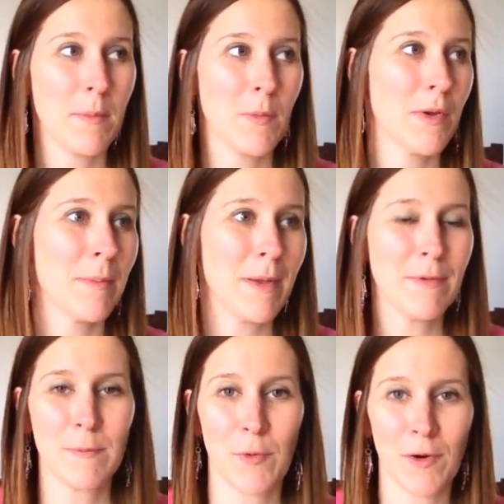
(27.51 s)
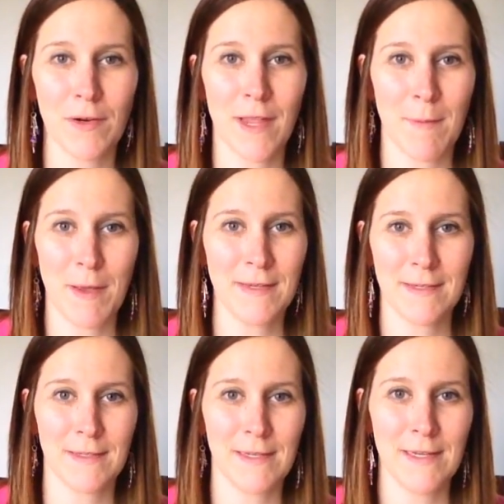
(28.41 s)
I mean, when a baby's born, they
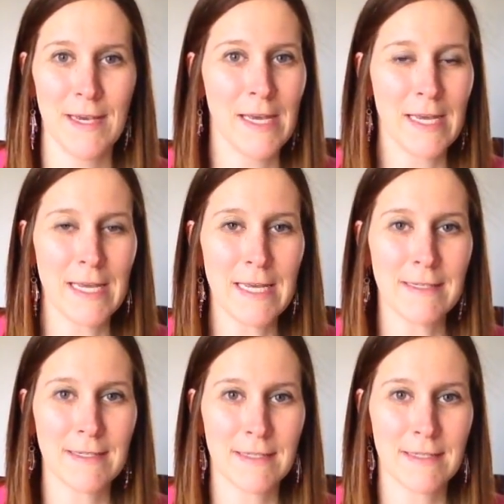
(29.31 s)
basically eat,